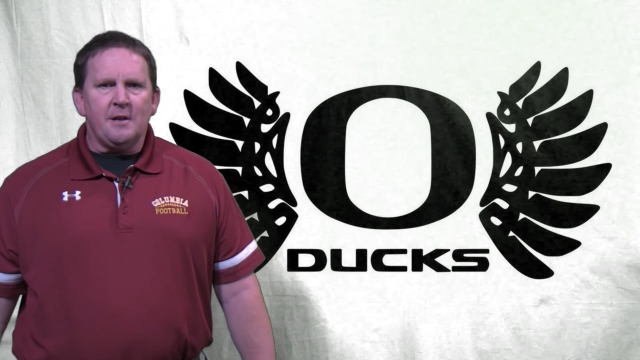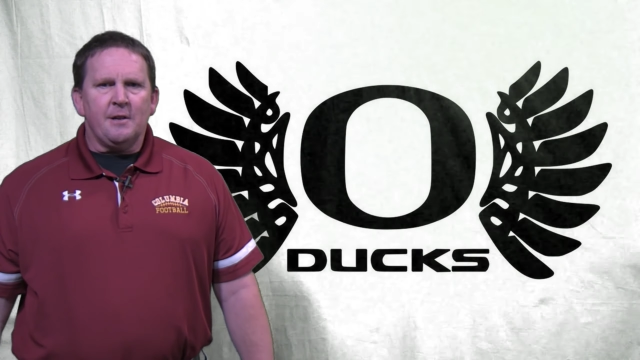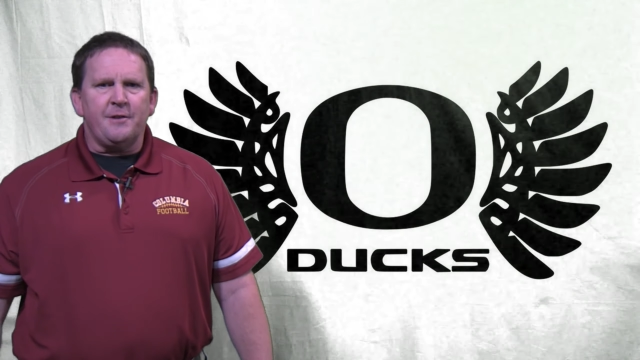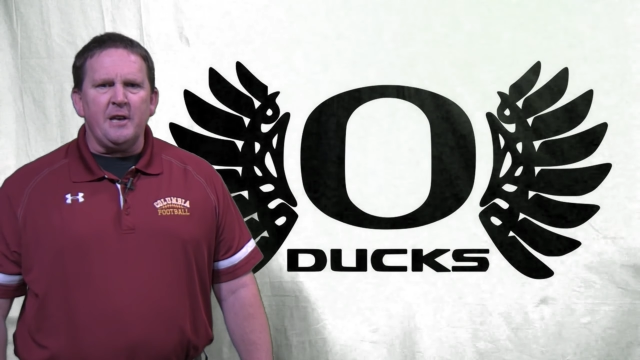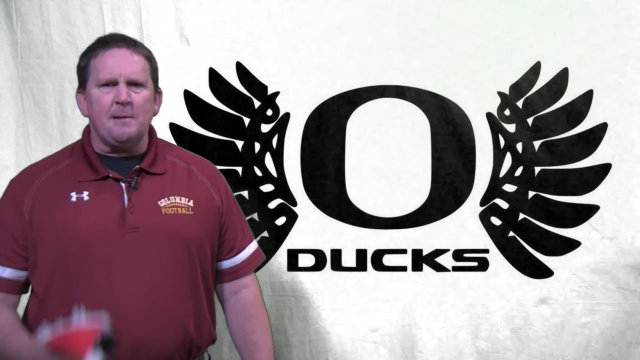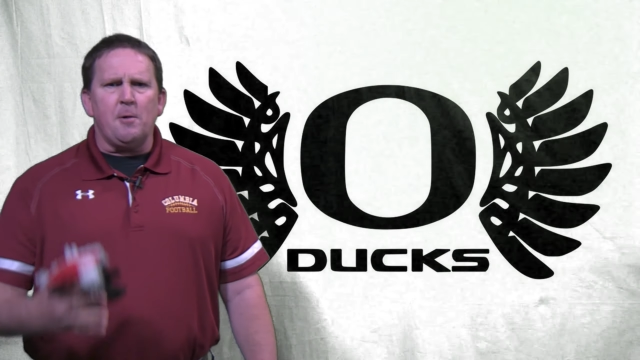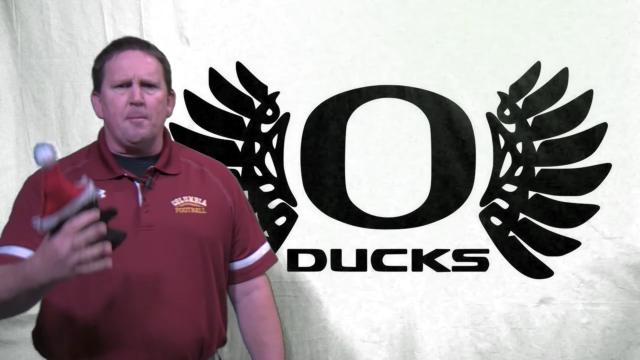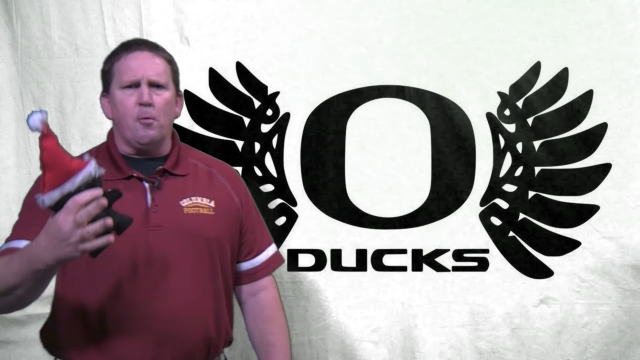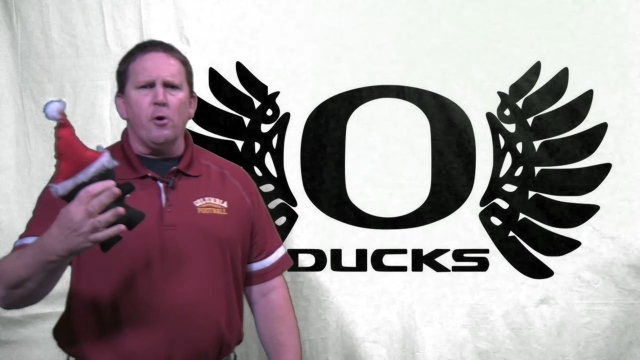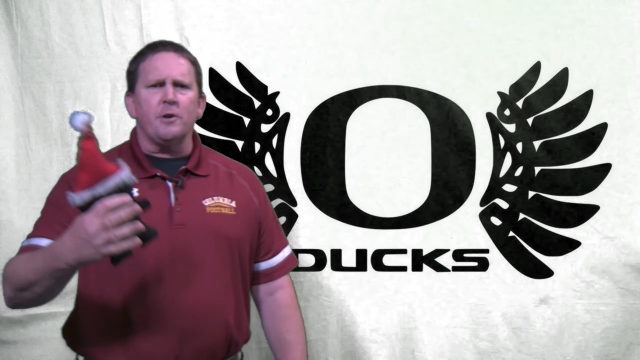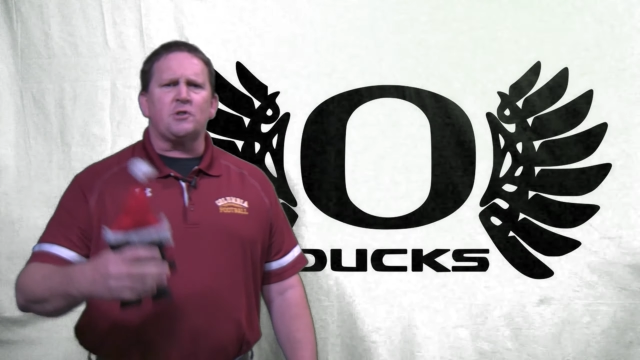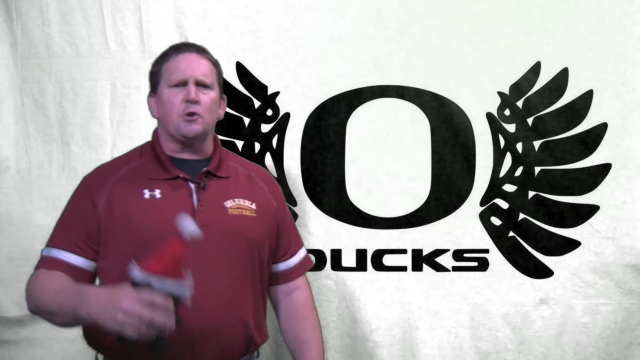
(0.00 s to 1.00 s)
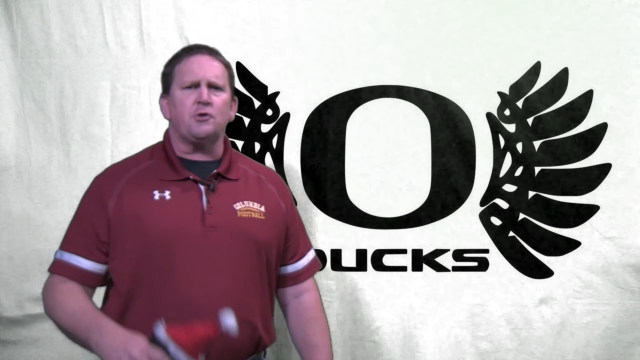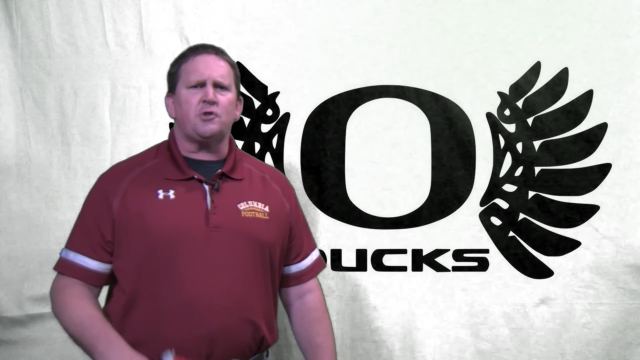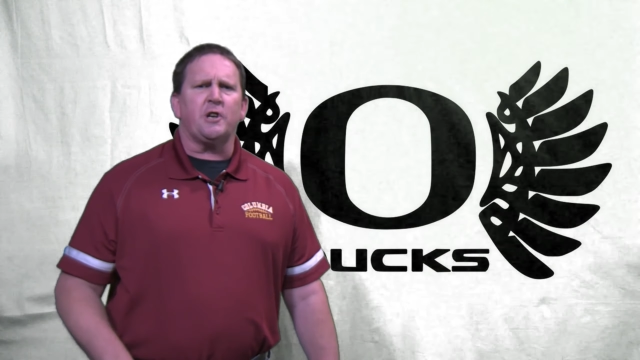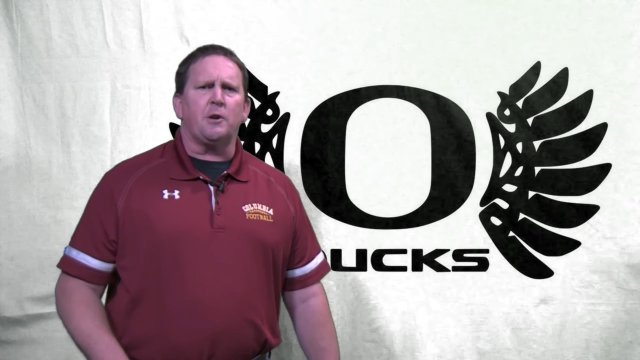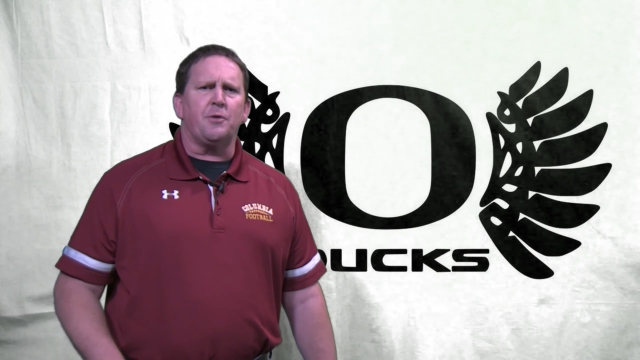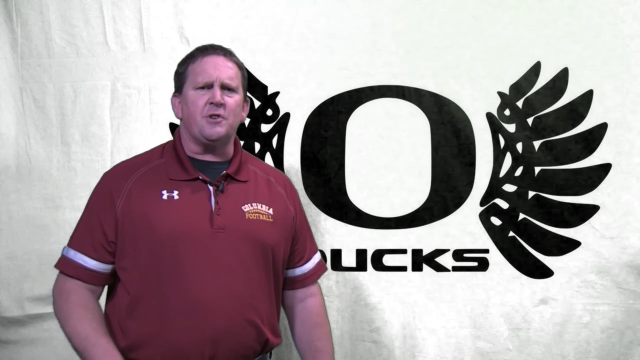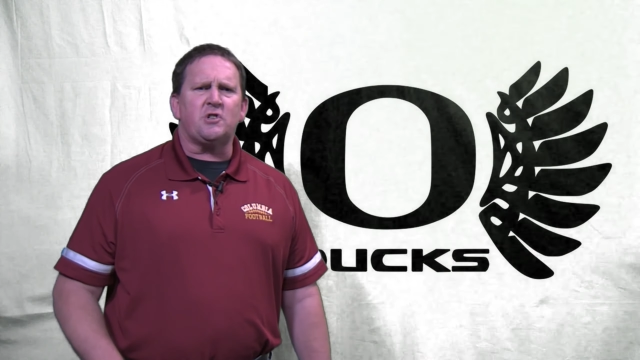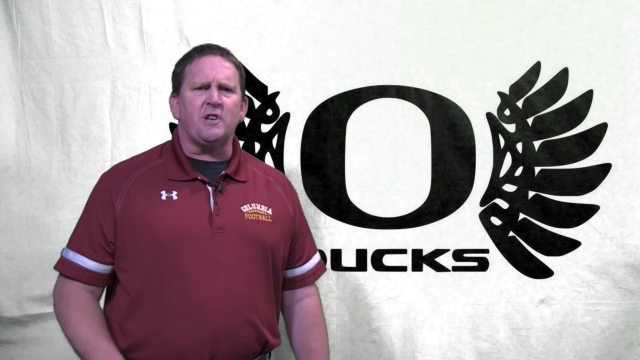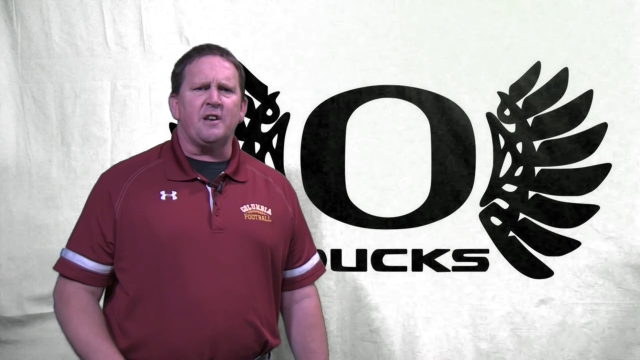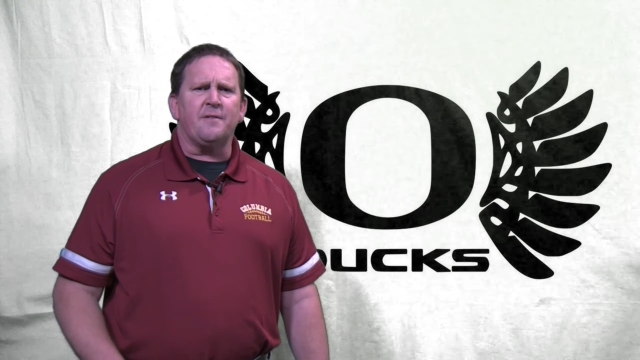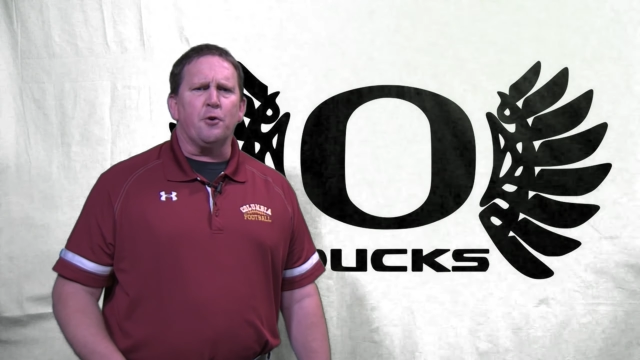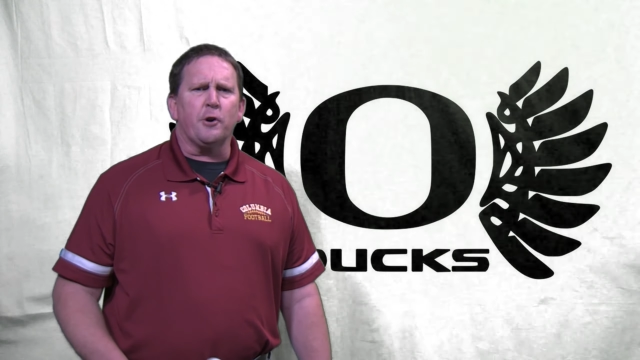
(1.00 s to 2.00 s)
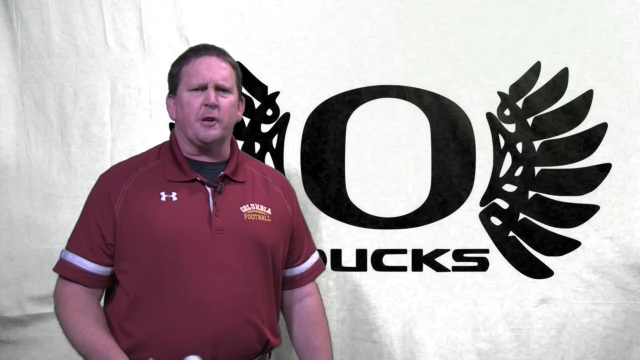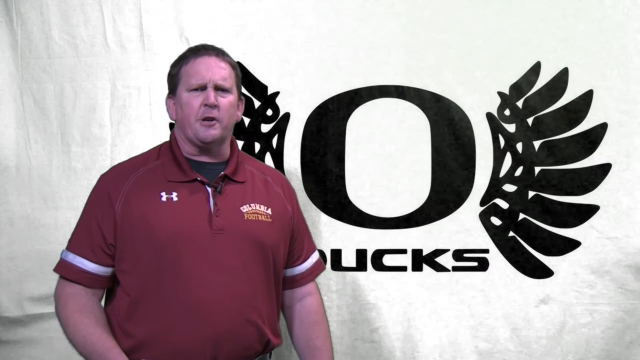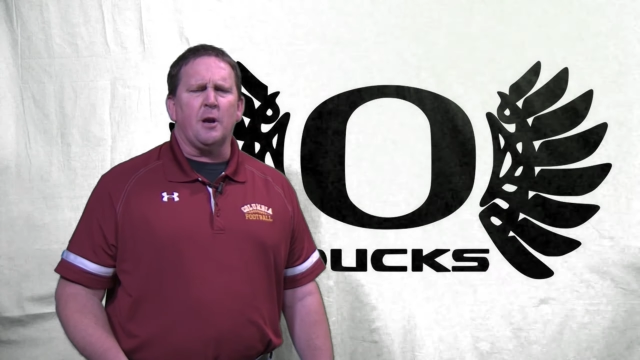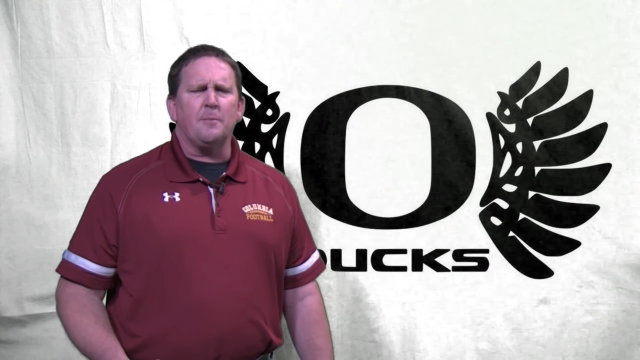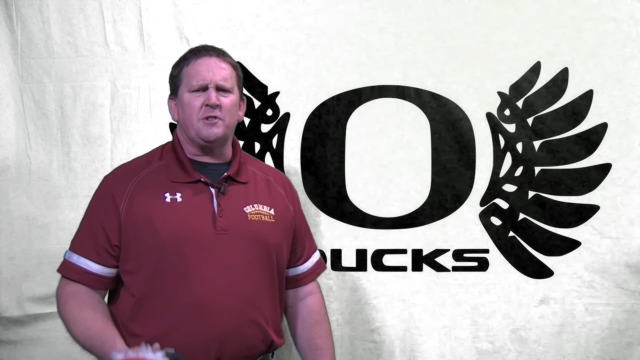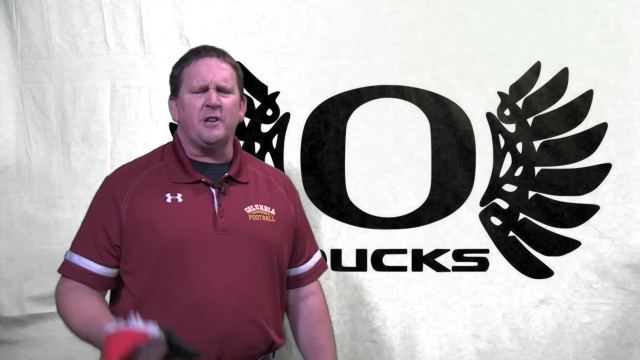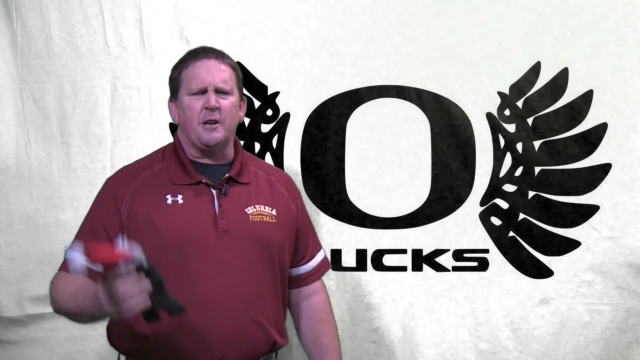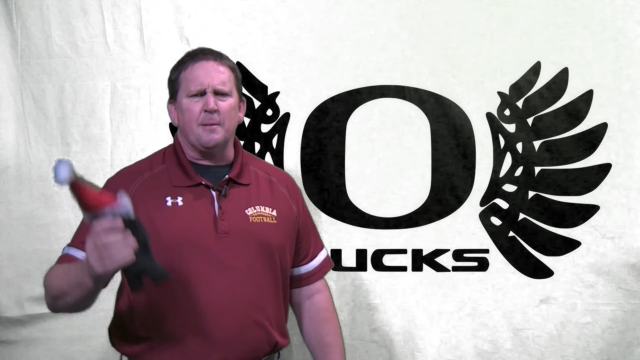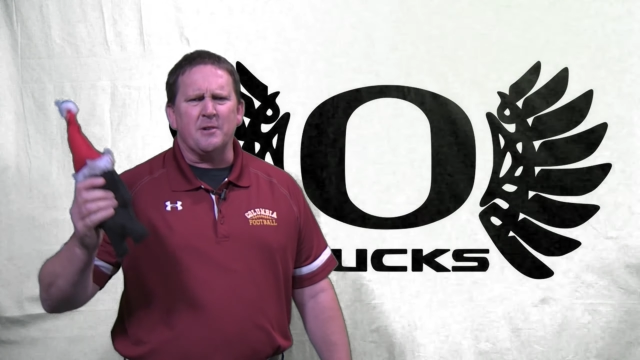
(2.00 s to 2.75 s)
the animal more associated with the state of Oregon comes in at number